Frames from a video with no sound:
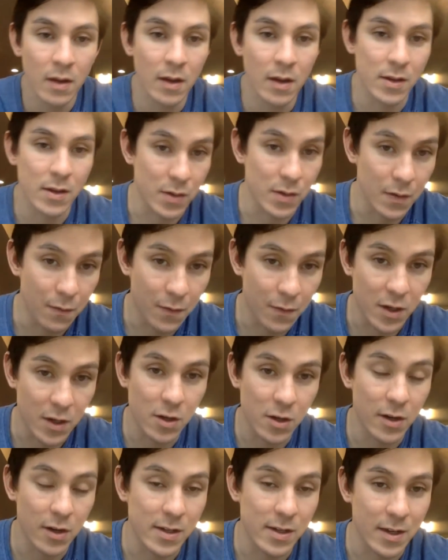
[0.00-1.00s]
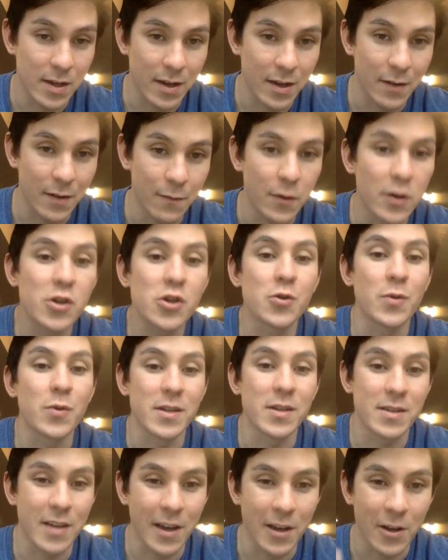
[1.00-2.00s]
So it's a
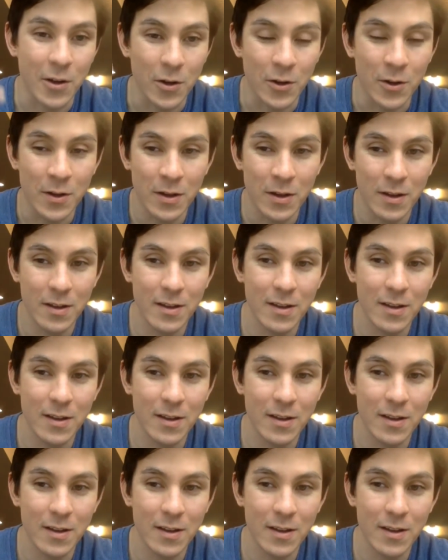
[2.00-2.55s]
virtuous cycle